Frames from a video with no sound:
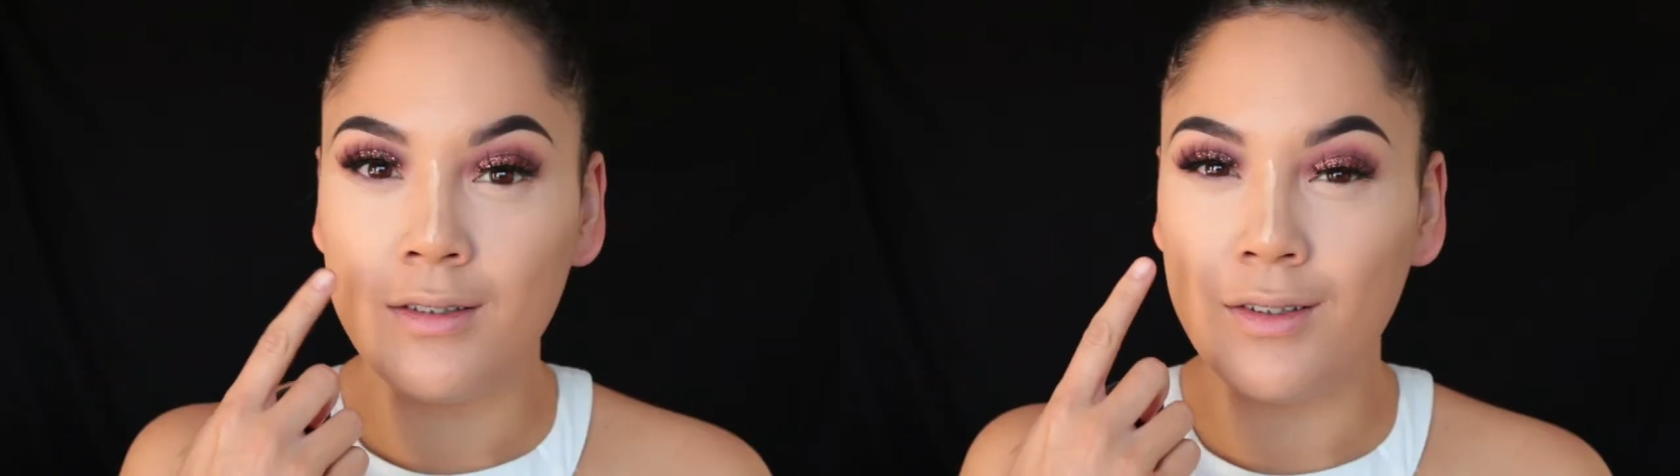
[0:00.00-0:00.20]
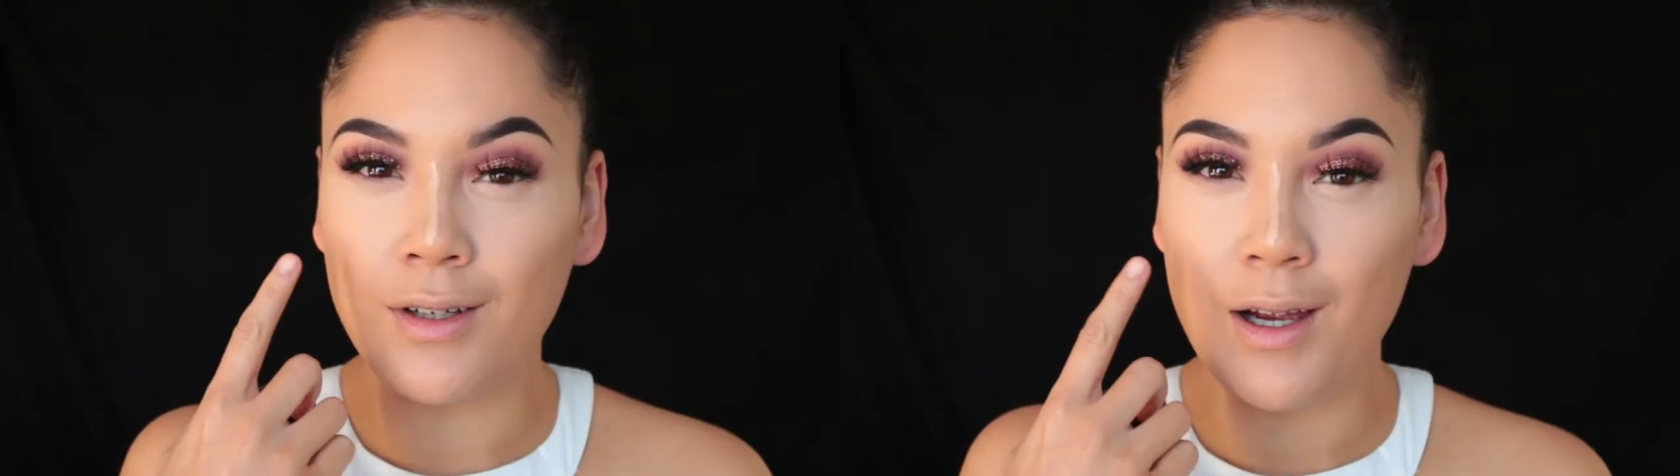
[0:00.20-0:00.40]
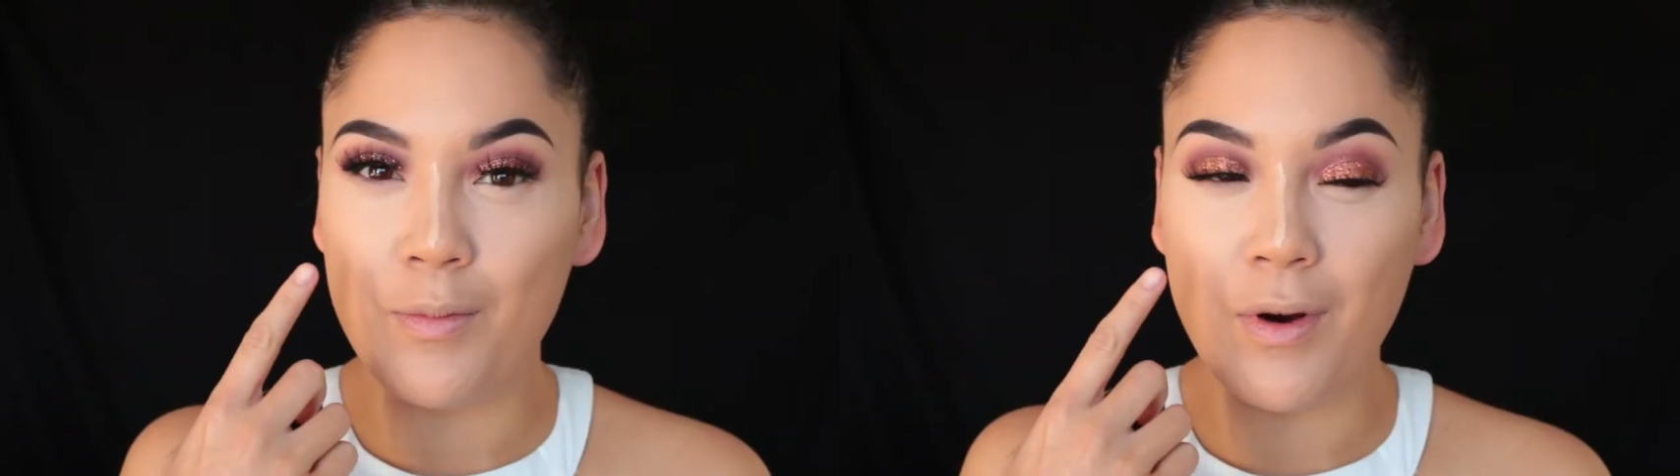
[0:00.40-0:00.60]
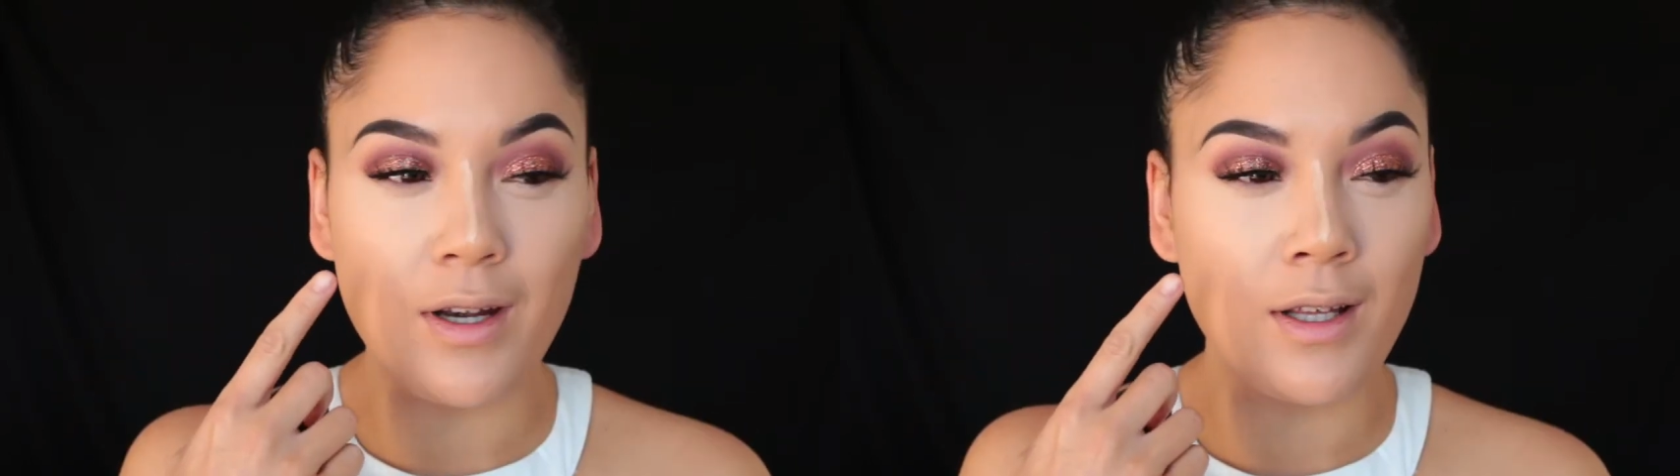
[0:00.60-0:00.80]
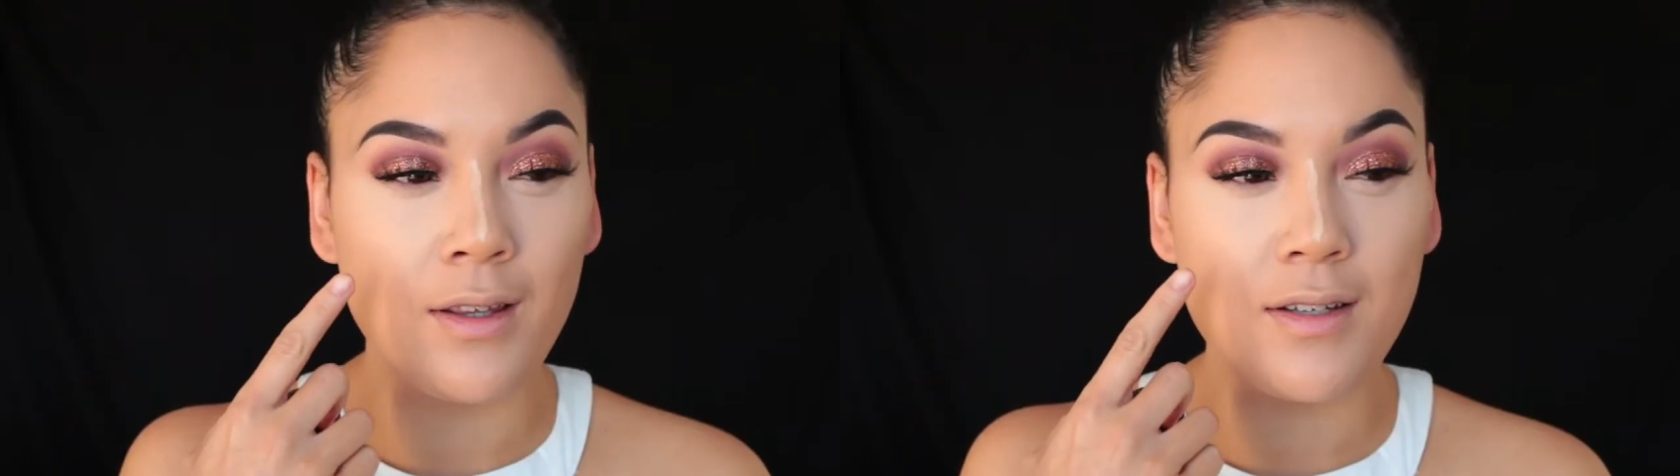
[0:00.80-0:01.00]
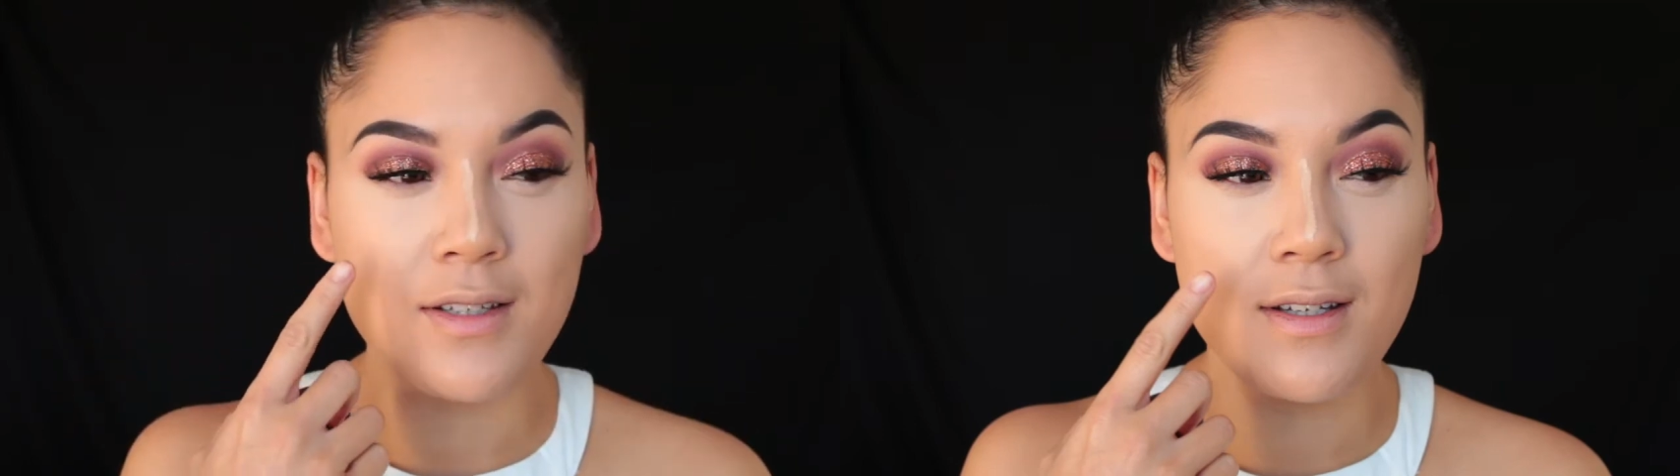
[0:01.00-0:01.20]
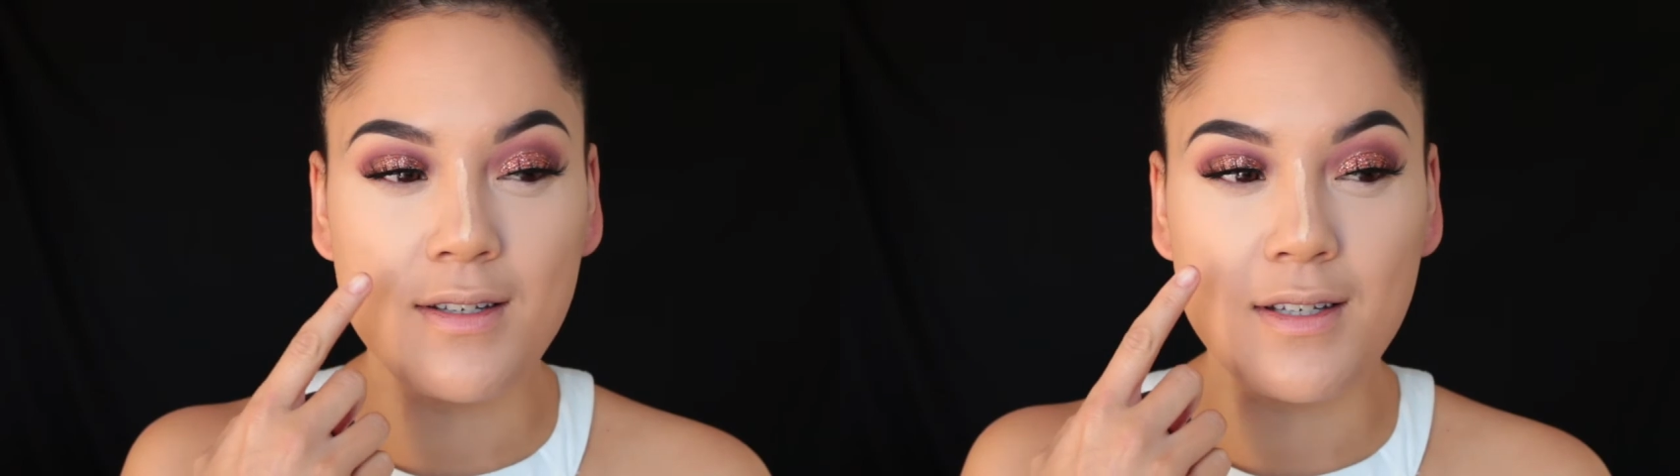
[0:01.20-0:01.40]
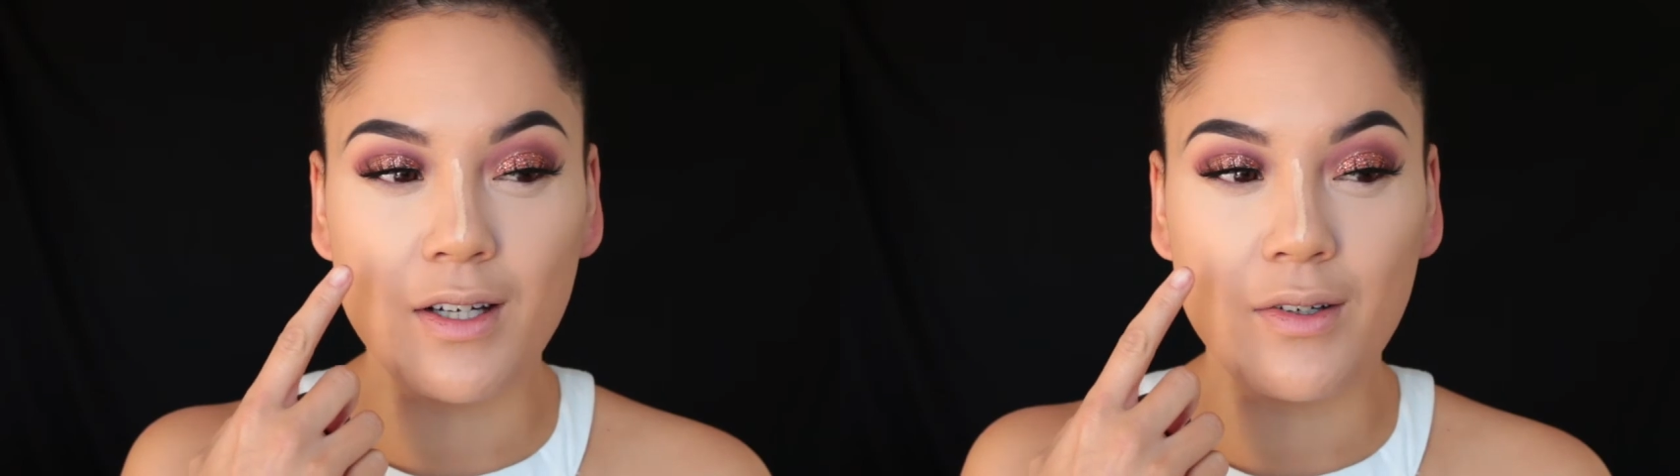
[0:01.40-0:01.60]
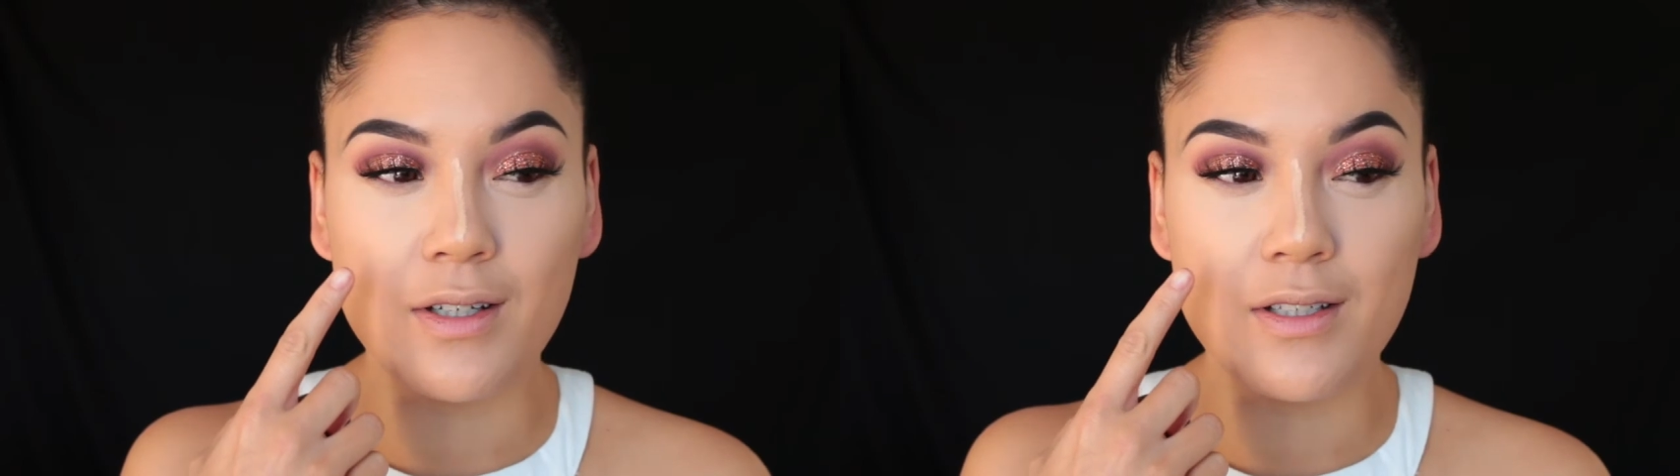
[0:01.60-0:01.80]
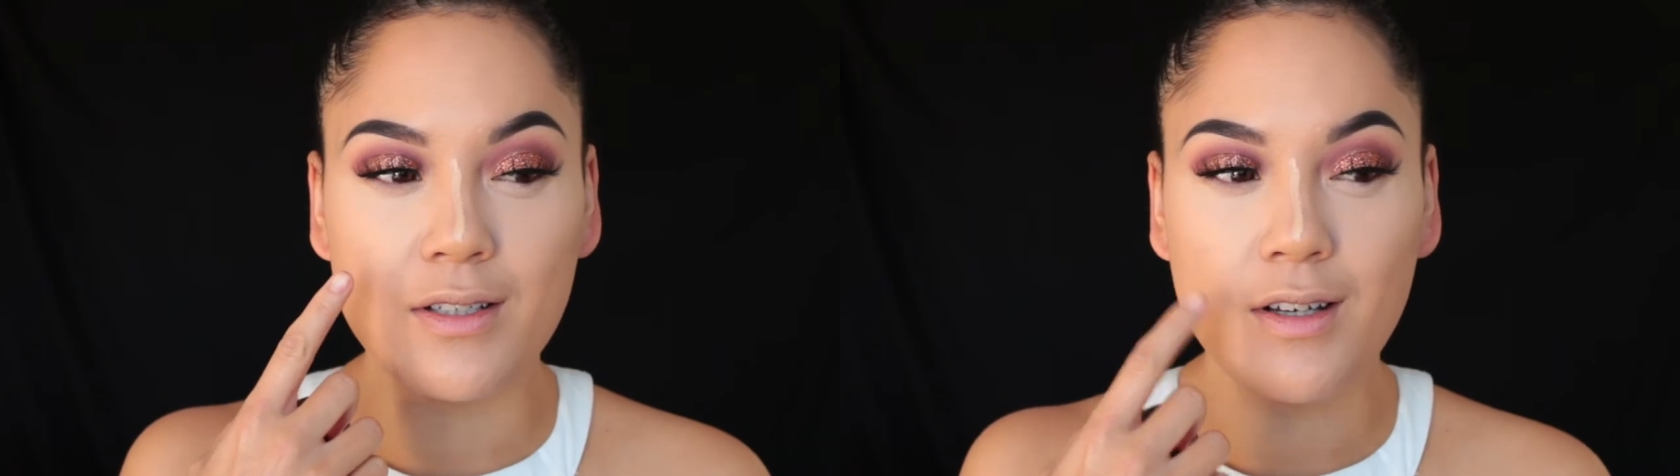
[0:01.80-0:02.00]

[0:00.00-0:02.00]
Look how brightening this concealer is.